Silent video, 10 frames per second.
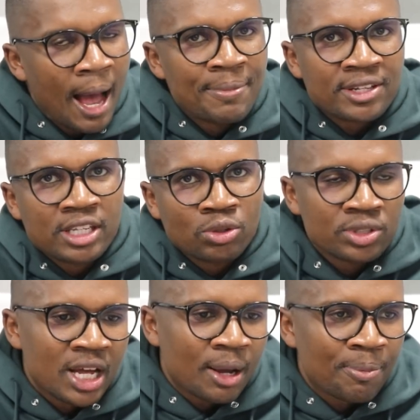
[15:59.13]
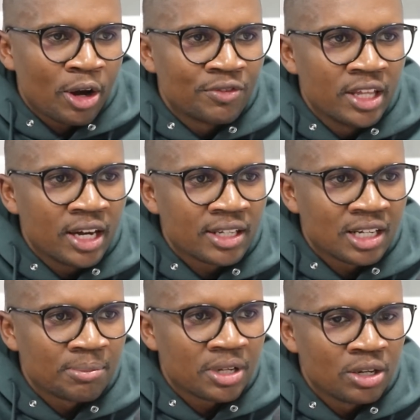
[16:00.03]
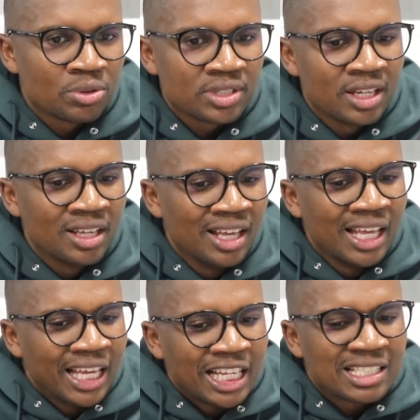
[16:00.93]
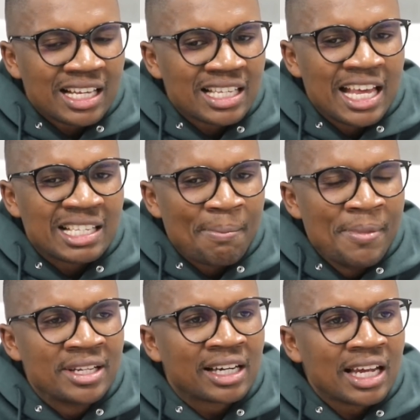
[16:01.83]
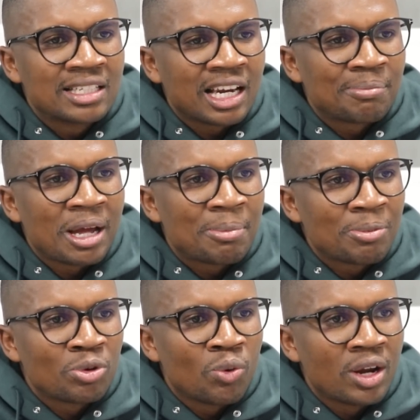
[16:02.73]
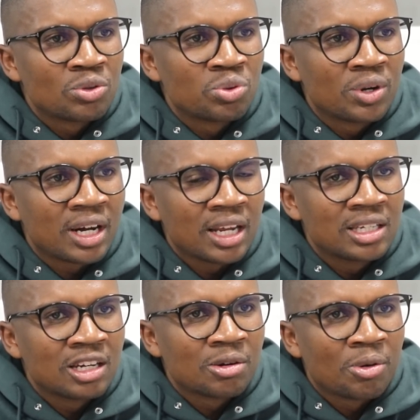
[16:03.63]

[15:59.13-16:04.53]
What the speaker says: I'm just saying those are part of the areas that I'm trying to say. It's a myth created by people who want to create